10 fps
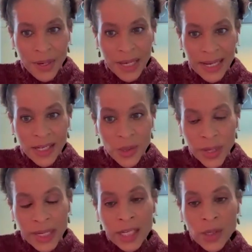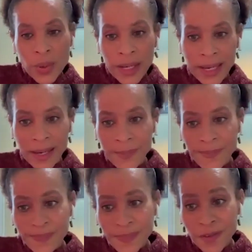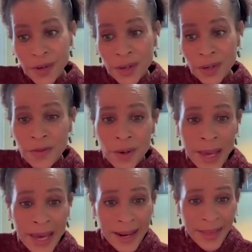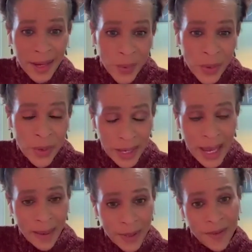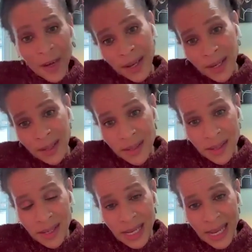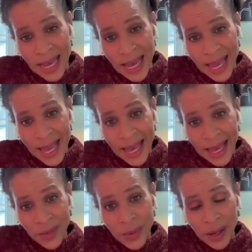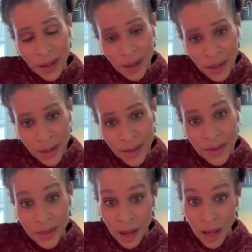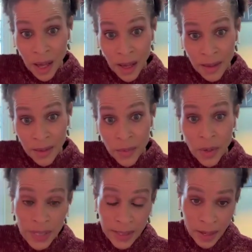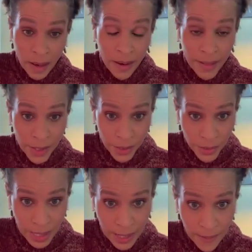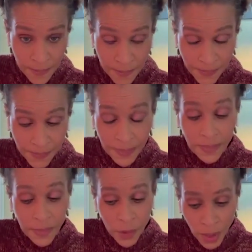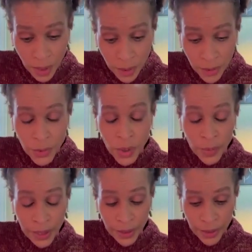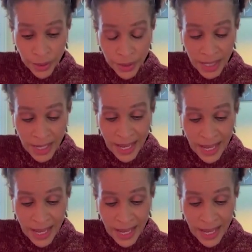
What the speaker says: But in 2020, for good or for bad, I think we were a captive audience. And we all saw what we saw on the screen. We all heard what we heard.